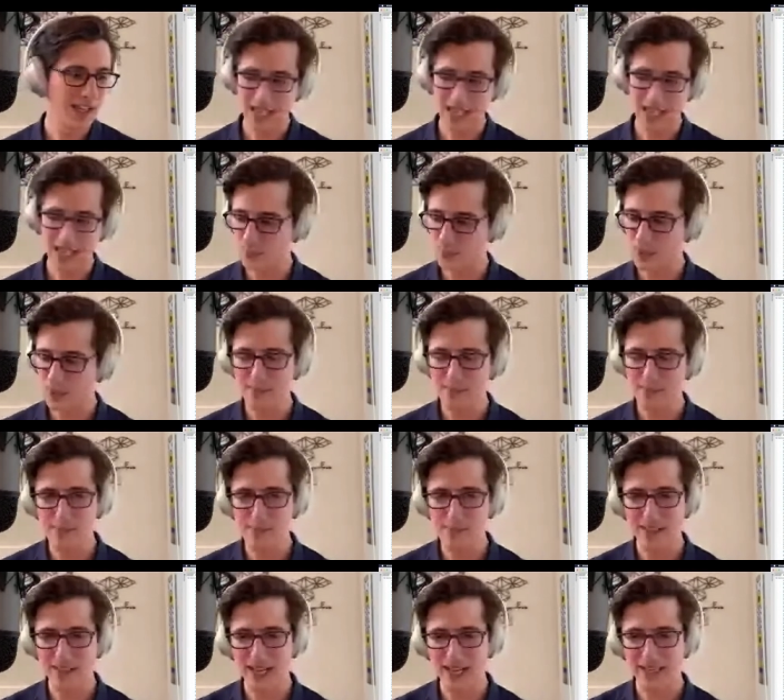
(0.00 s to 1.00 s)
And what I mean
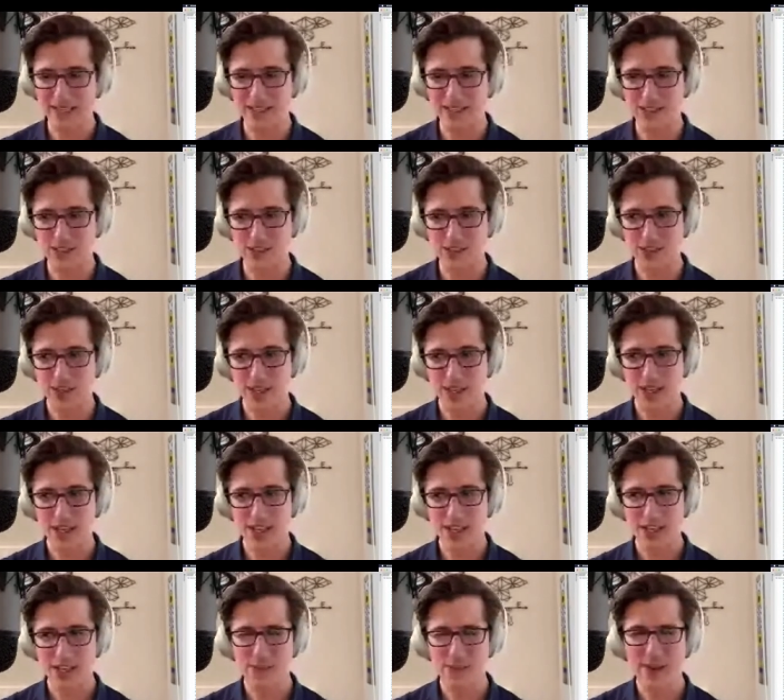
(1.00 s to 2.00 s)
by that is
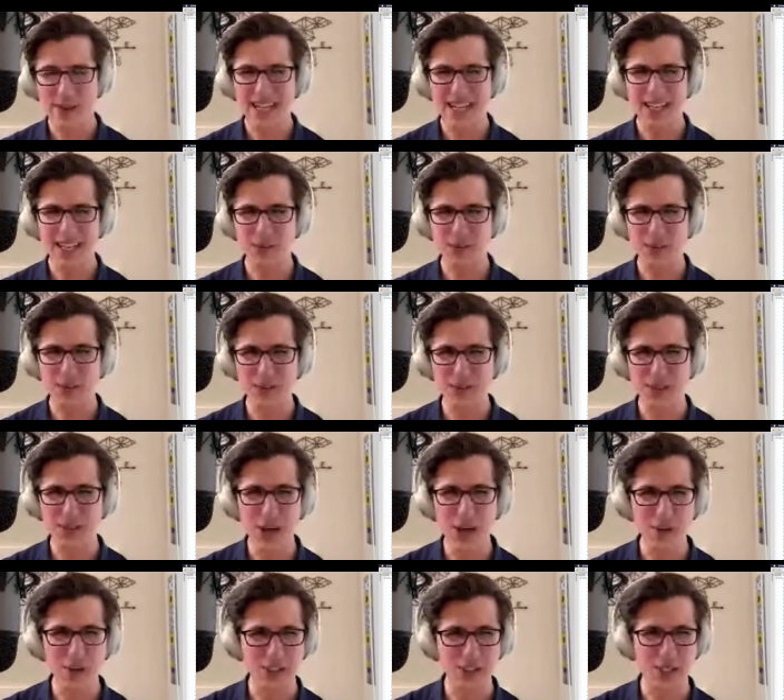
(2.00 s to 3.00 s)
you may not
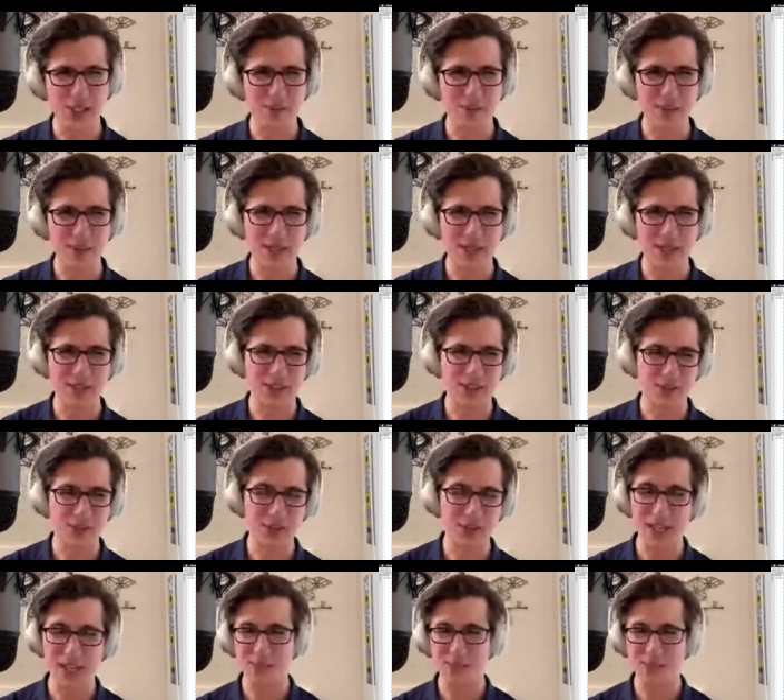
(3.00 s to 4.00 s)
notice it because if
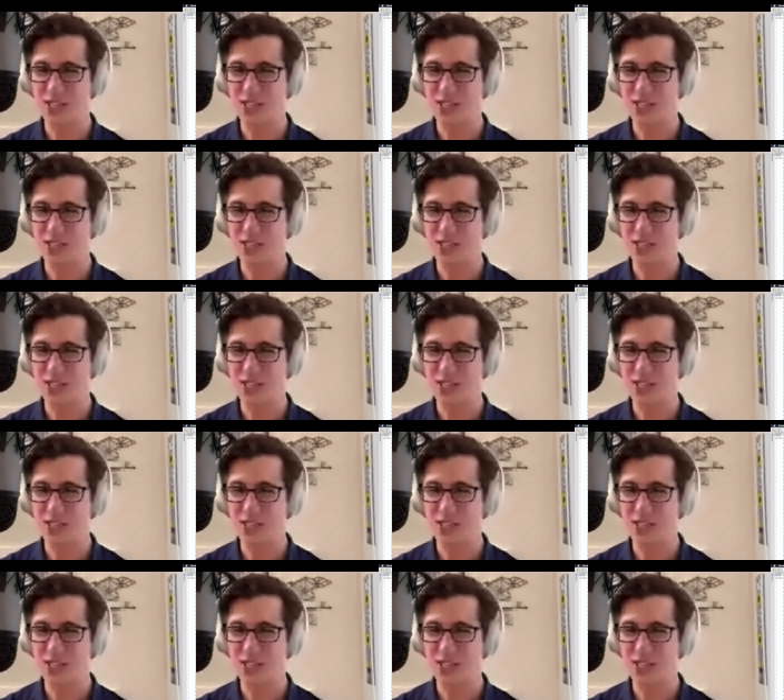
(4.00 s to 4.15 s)
you're like me,